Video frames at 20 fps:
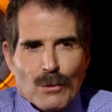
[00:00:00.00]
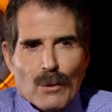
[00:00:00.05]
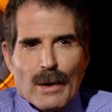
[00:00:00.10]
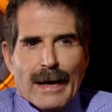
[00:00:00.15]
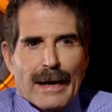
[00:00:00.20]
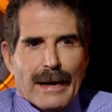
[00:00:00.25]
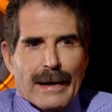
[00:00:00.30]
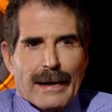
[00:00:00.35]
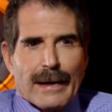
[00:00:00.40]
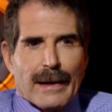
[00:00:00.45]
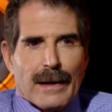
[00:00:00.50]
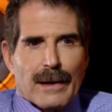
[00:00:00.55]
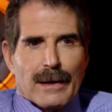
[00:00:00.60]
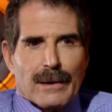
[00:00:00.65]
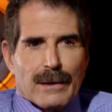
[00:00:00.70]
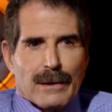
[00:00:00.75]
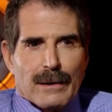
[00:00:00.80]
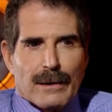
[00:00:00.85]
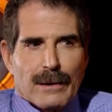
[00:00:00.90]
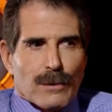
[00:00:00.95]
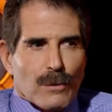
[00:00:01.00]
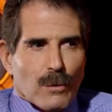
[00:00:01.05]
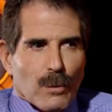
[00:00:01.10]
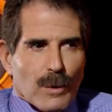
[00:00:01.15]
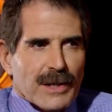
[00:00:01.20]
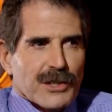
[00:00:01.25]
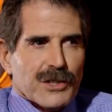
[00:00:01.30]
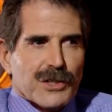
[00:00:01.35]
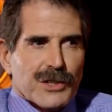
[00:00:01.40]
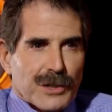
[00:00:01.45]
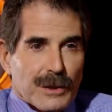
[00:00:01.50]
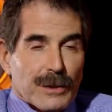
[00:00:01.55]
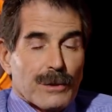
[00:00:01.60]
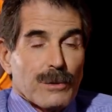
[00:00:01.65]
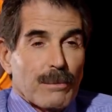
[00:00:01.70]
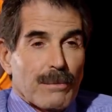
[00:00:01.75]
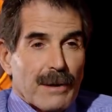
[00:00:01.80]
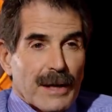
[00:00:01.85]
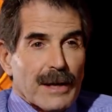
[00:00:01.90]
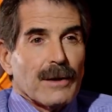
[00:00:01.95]
away at your wish to
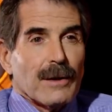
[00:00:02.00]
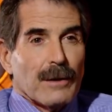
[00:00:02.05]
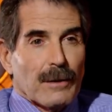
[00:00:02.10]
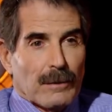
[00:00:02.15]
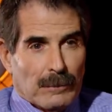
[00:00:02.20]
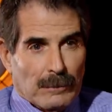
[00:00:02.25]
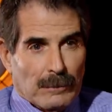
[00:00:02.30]
do better.